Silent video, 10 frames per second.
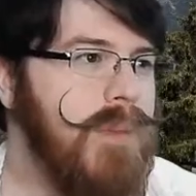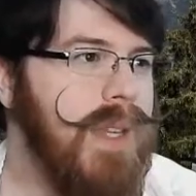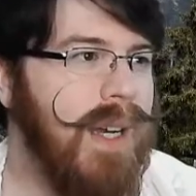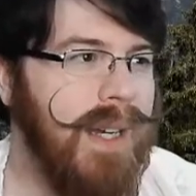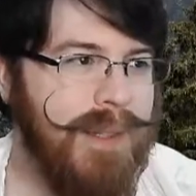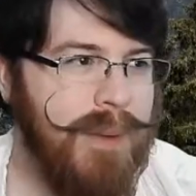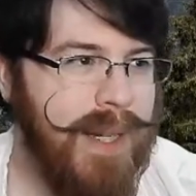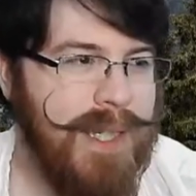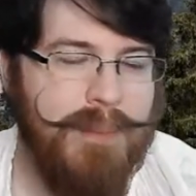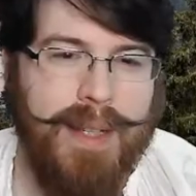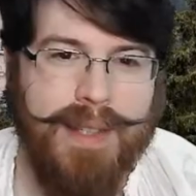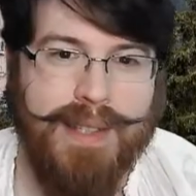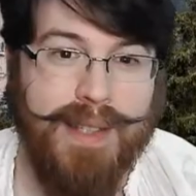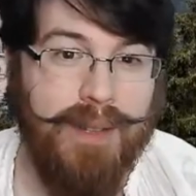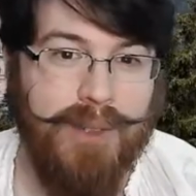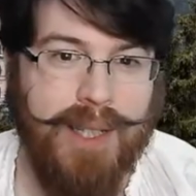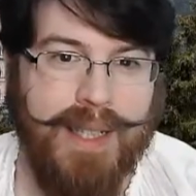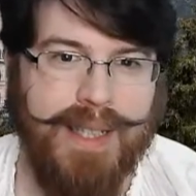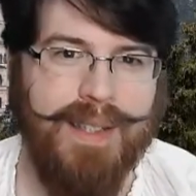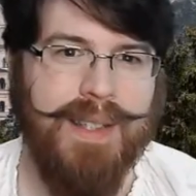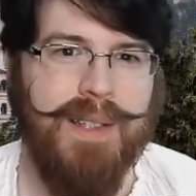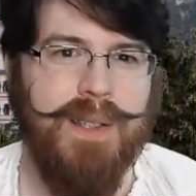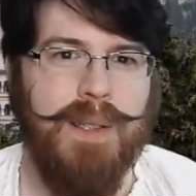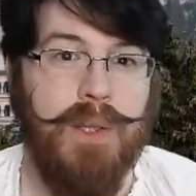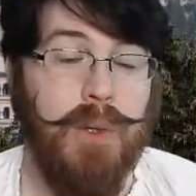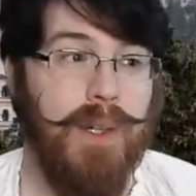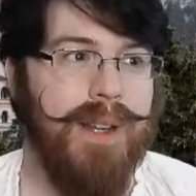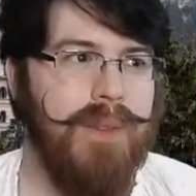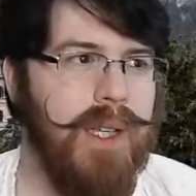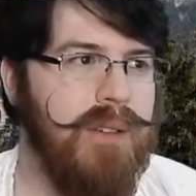Patty Smiths, I'm glad to hear that you're coming